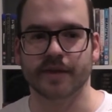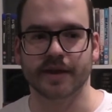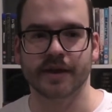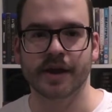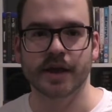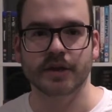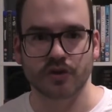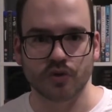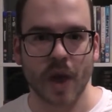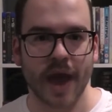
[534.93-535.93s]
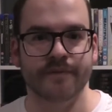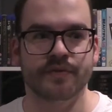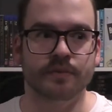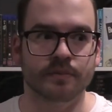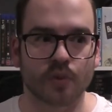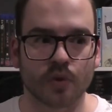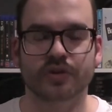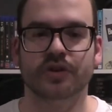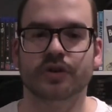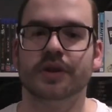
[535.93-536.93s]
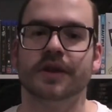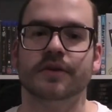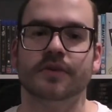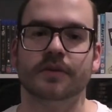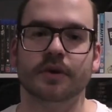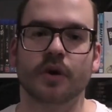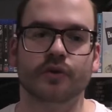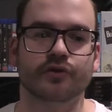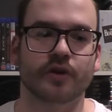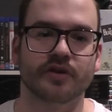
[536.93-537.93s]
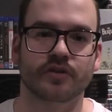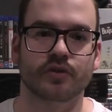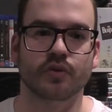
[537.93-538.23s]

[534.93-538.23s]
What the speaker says: Like, do you have them? What do you think of them in contrast